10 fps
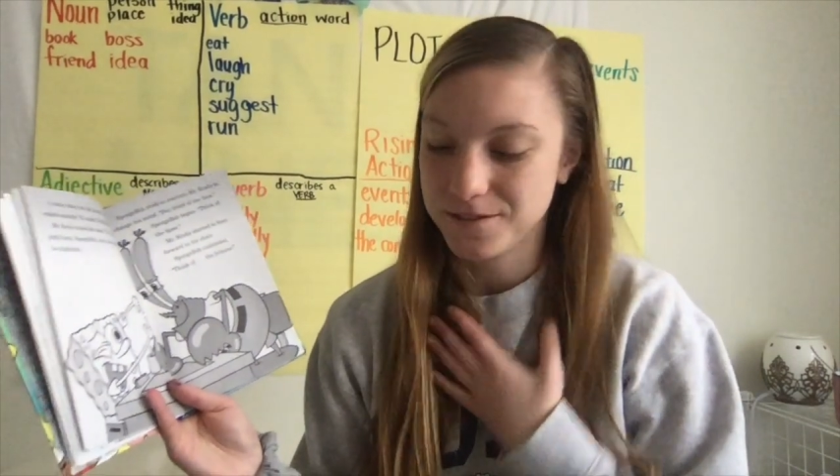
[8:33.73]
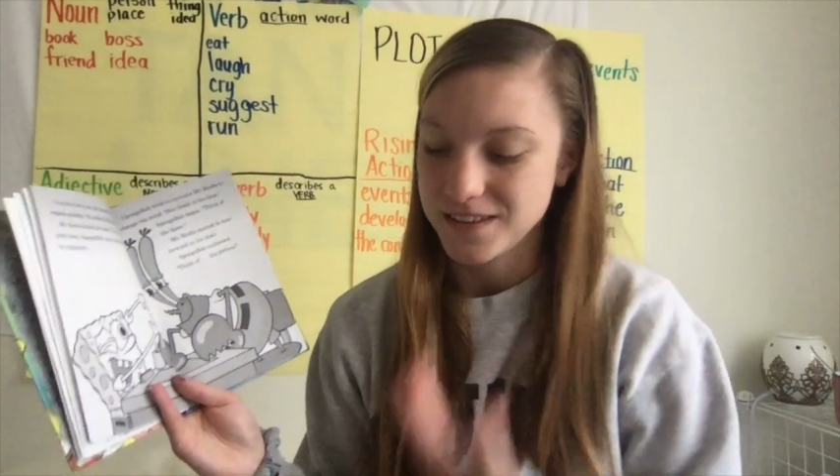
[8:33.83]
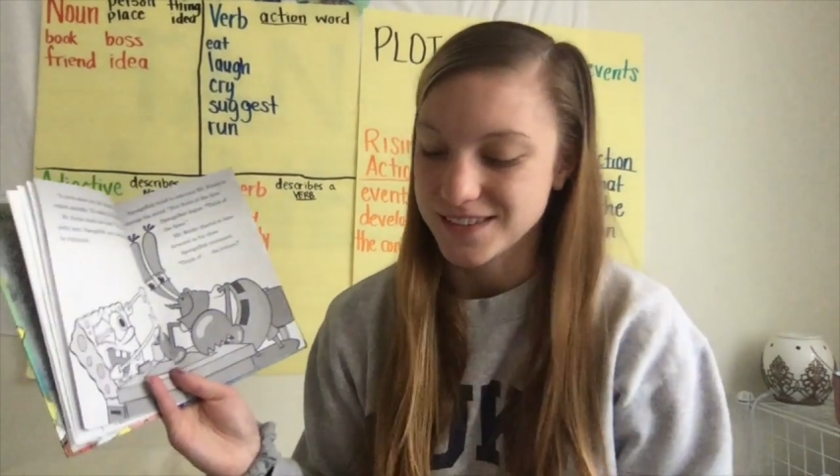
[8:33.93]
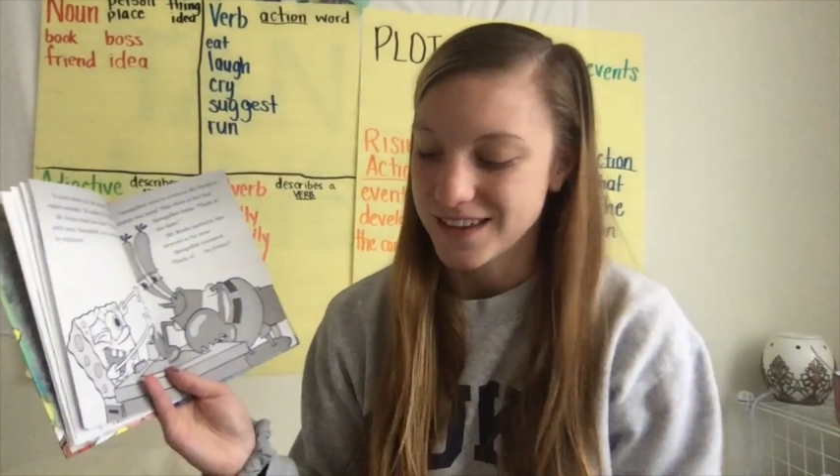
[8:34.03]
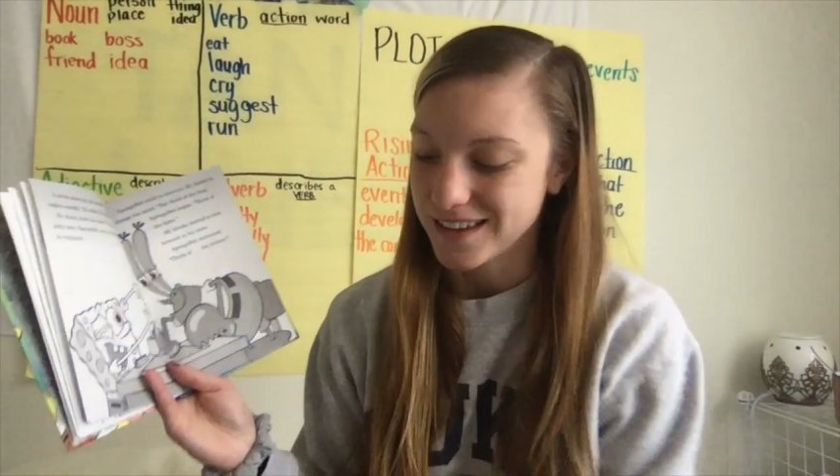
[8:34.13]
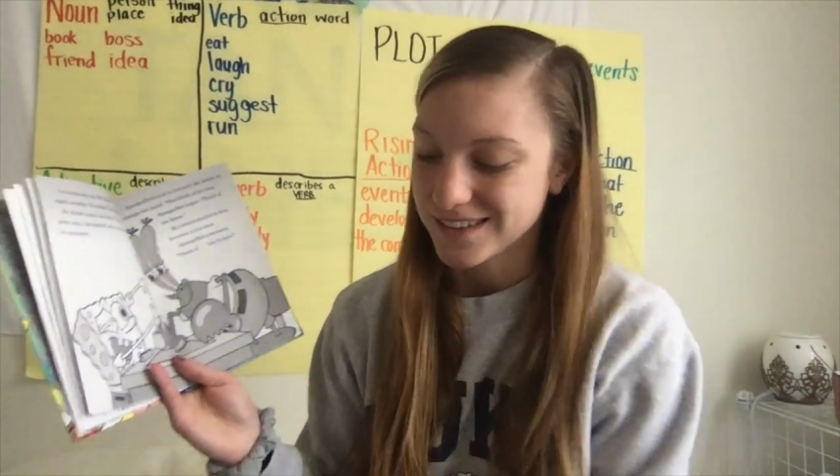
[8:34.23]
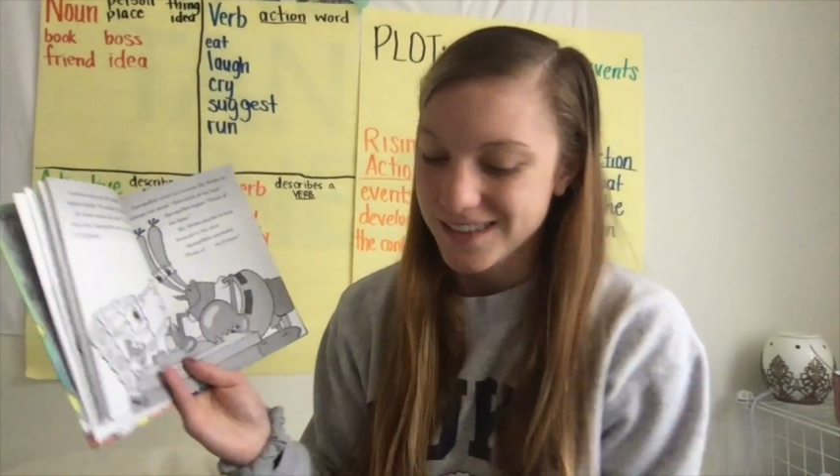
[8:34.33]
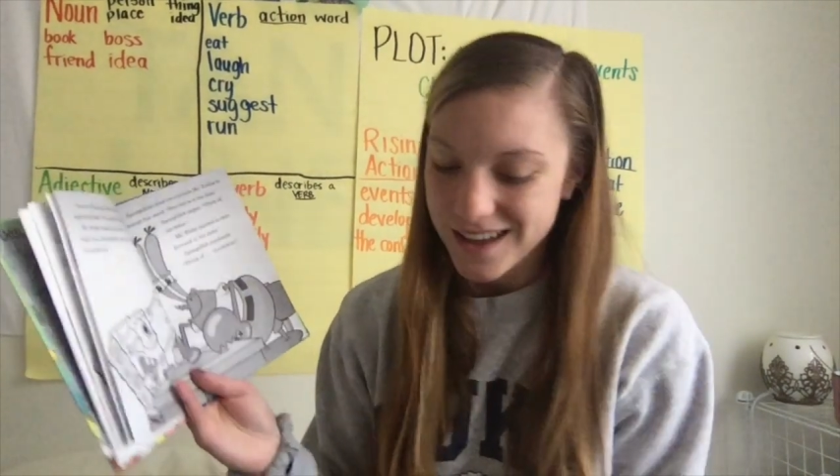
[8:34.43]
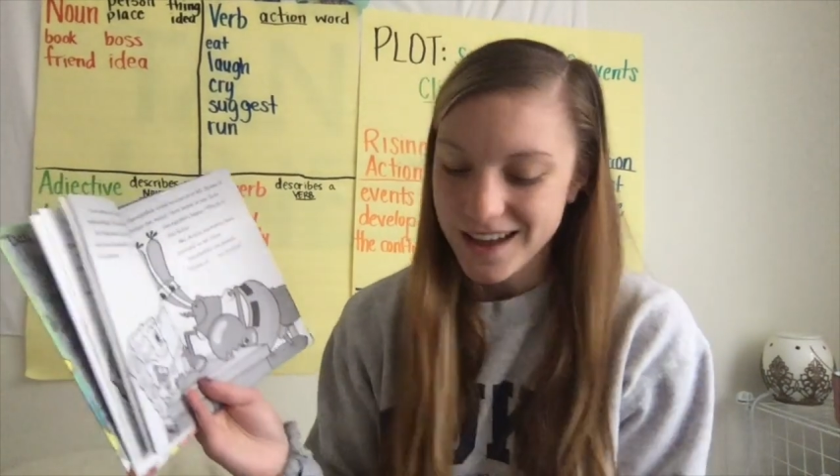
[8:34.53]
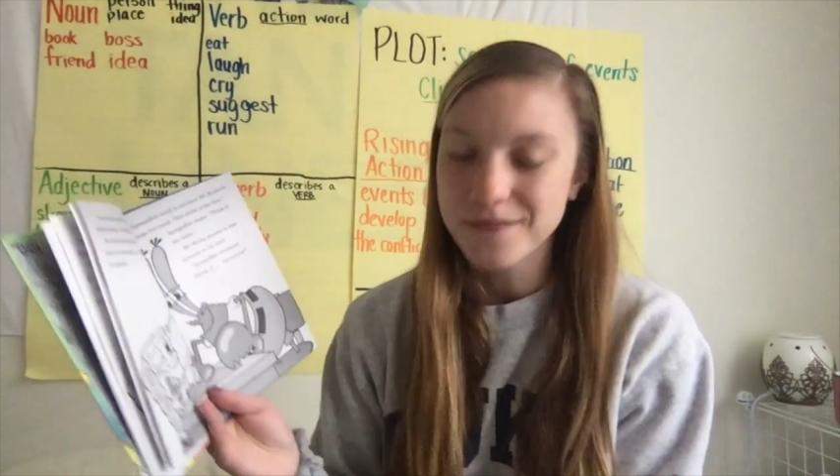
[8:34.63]
He says,
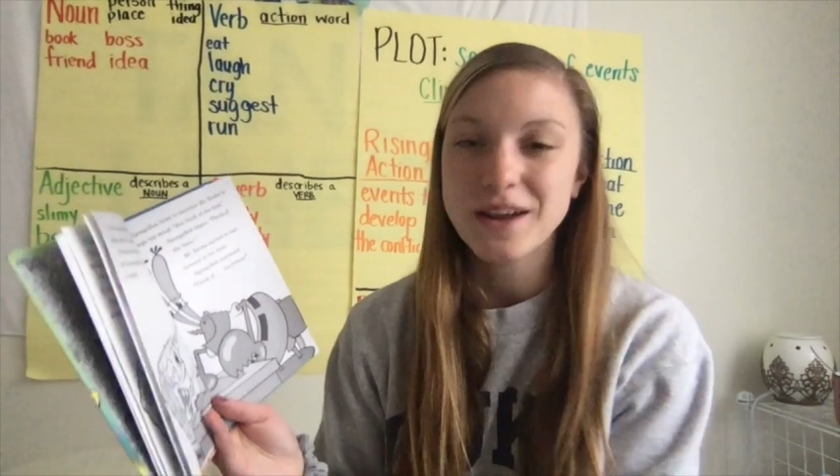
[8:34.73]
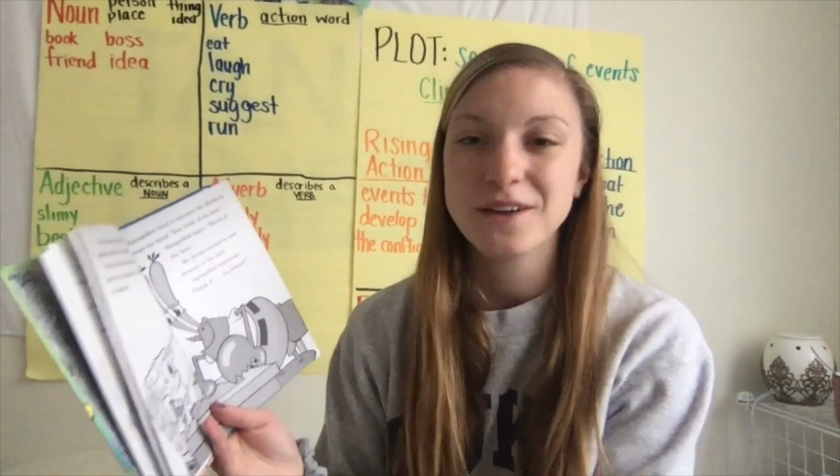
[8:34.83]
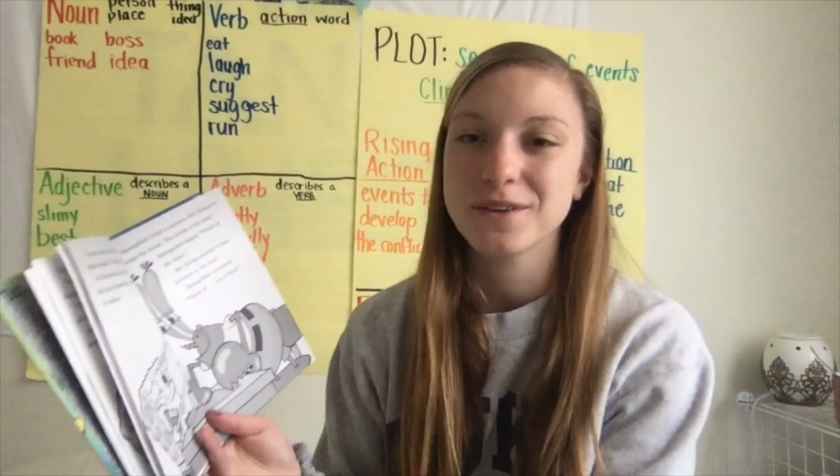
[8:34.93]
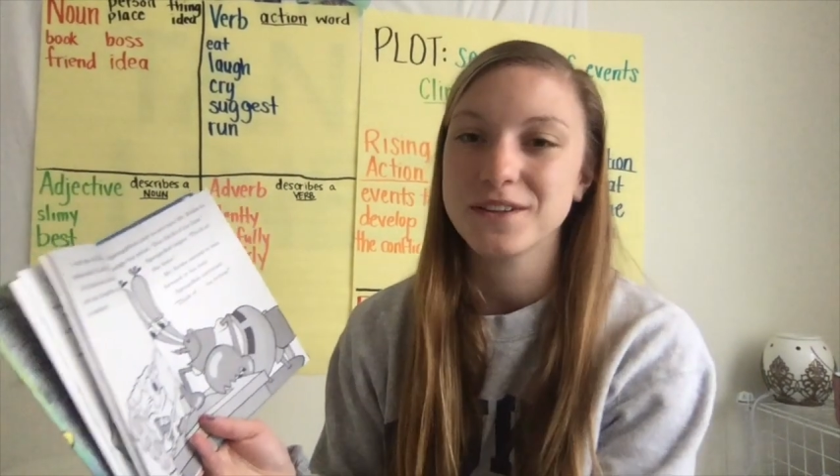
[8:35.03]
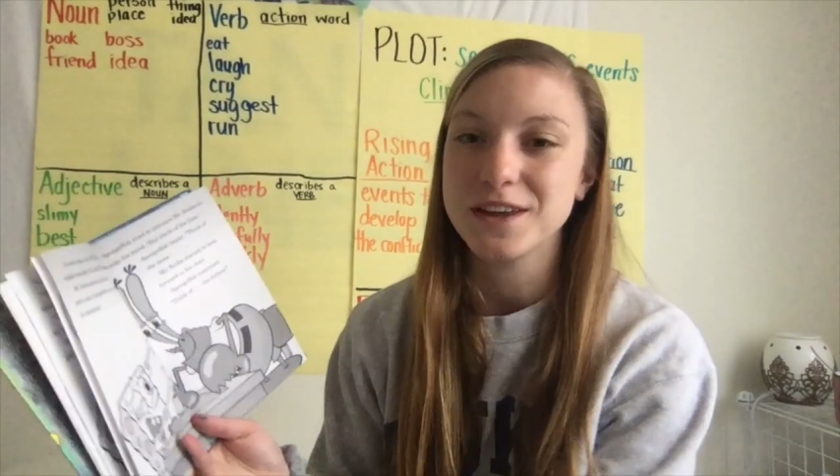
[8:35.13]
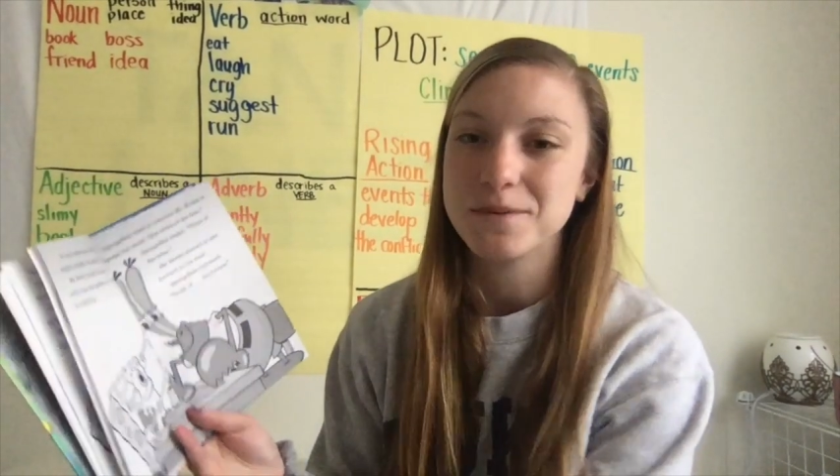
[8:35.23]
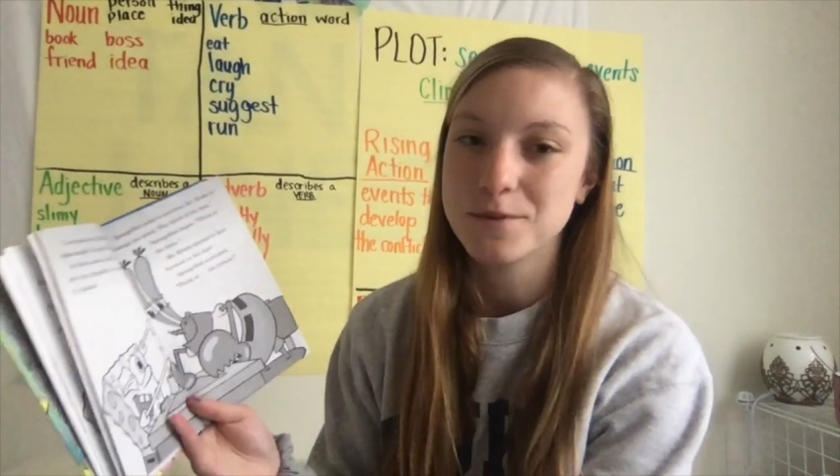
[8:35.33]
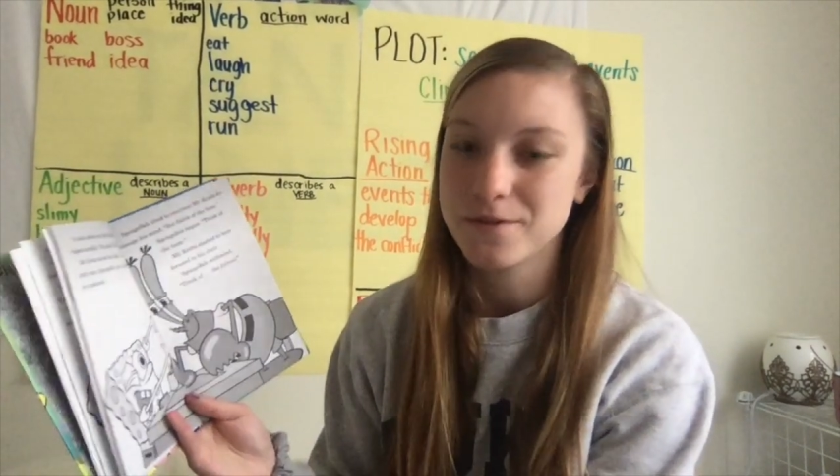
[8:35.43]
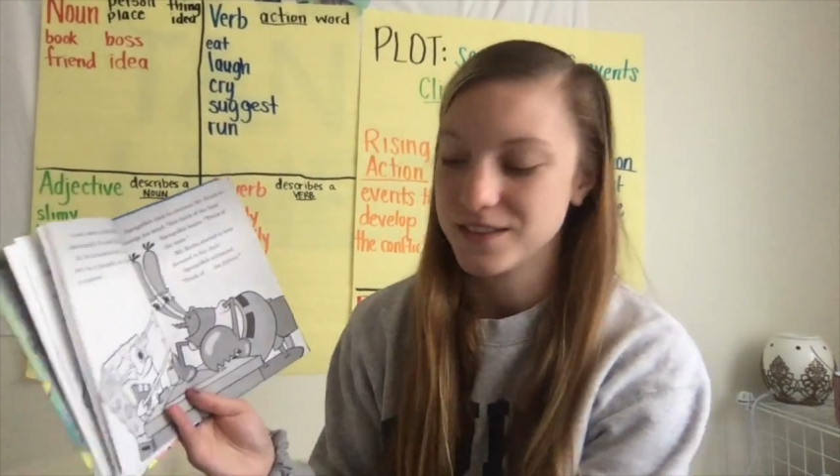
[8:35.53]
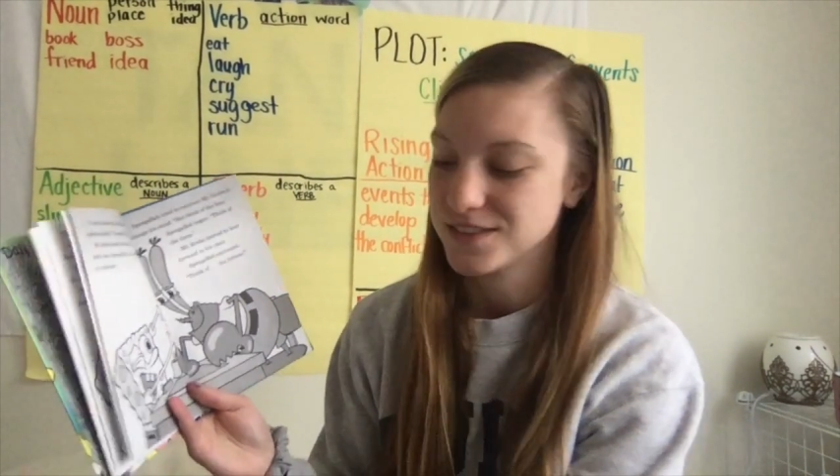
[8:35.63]
"I'm not really a
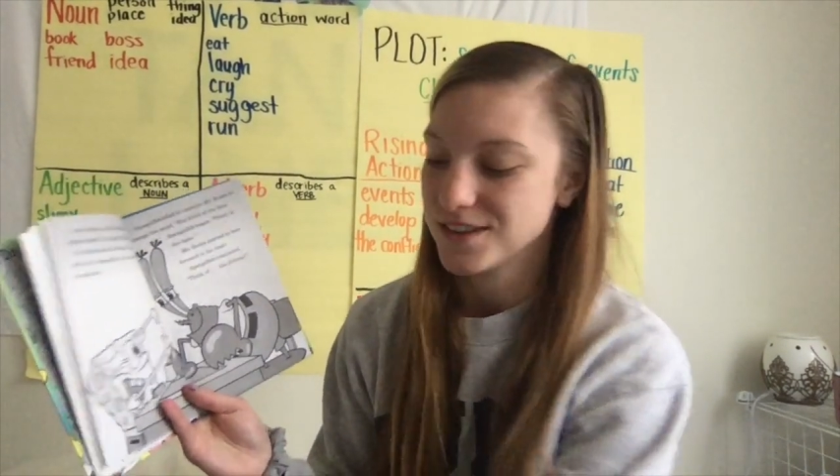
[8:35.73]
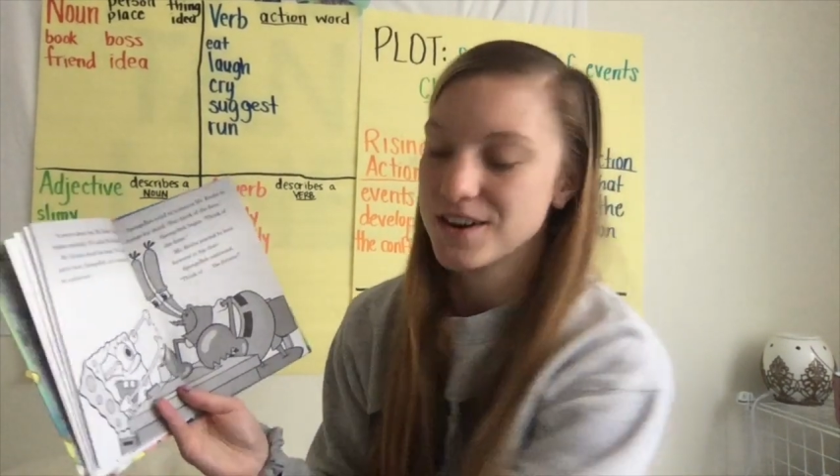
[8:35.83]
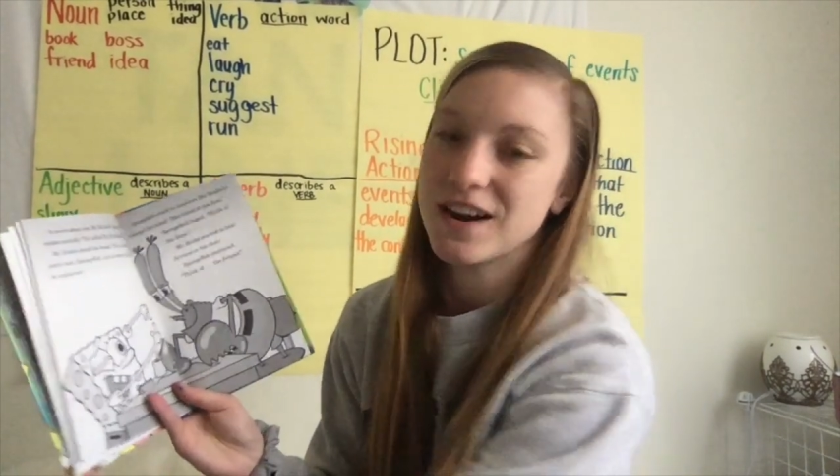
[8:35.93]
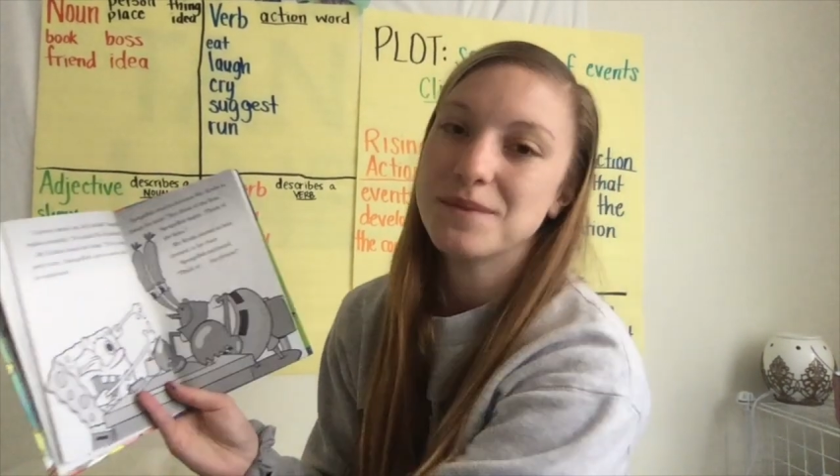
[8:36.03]
movie star.